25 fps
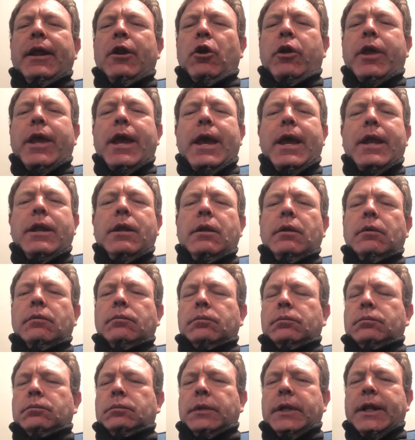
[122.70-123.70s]
kid,
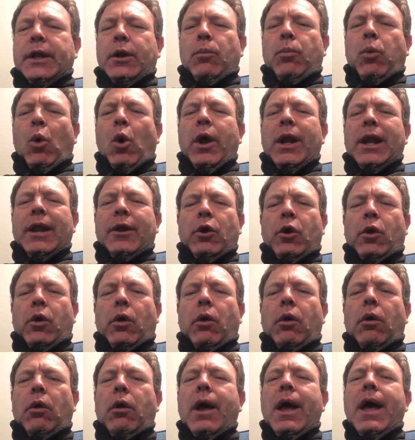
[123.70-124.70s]
a little boy, little
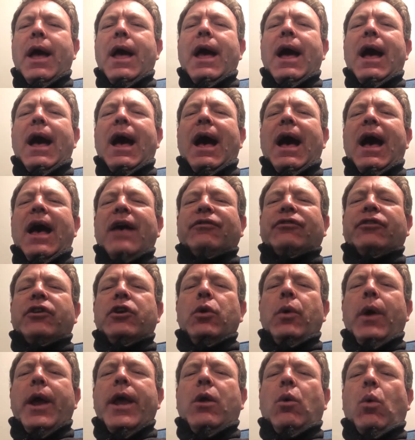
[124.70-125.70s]
girl, ask
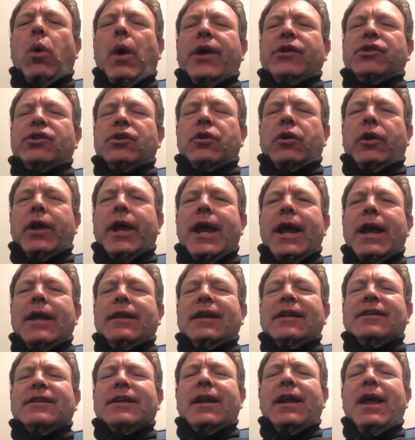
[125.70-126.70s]
you a question, okay? And
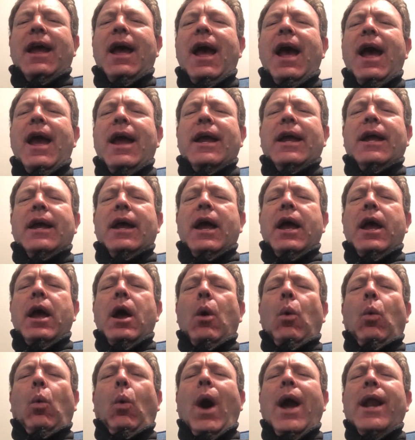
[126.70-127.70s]
they said, hey,
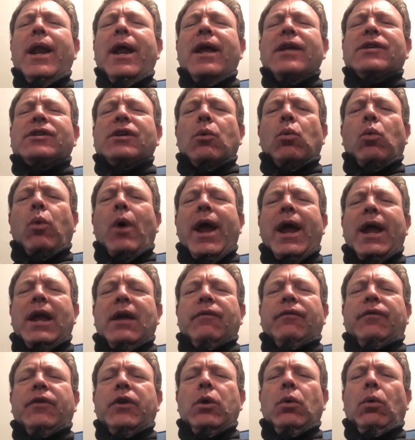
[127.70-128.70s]
what is a
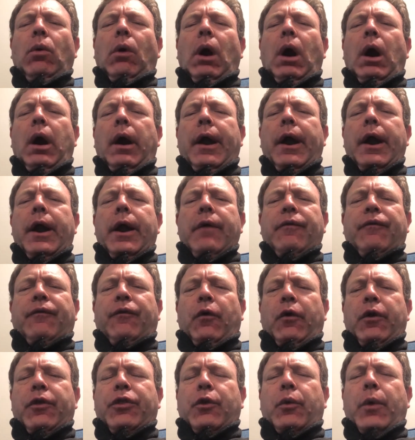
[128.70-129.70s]
wave? You are a
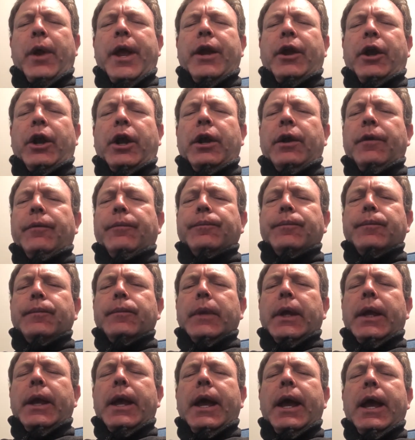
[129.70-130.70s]
fourth grader,
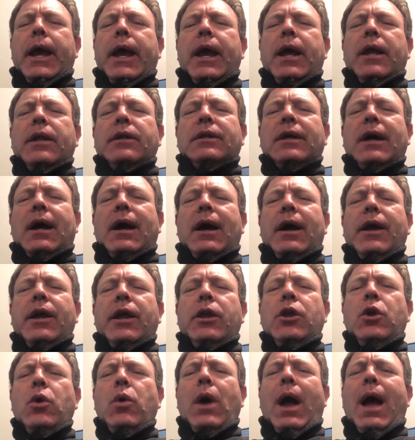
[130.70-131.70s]
and
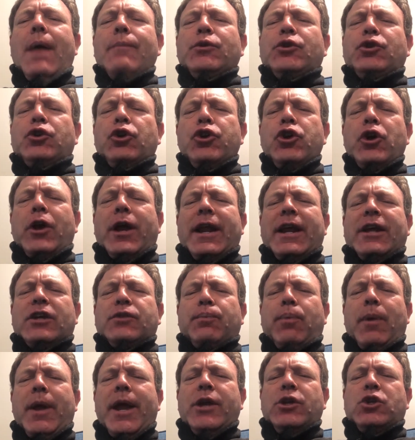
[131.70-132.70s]
I'm sure you can
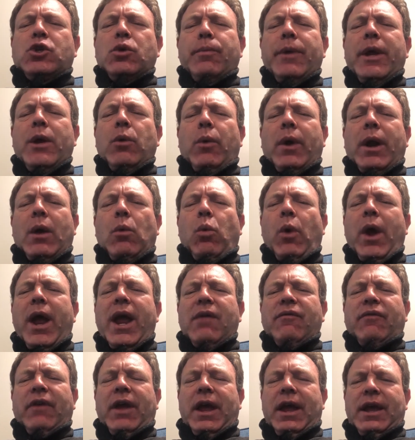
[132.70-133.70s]
explain to me what a
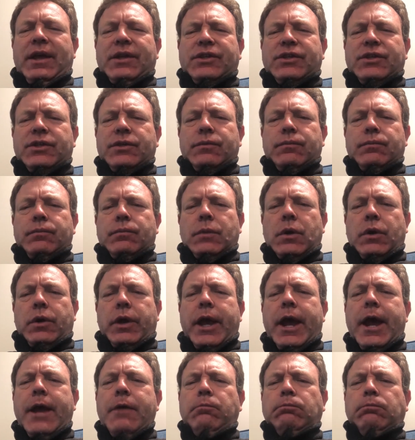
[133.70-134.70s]
wave is, okay?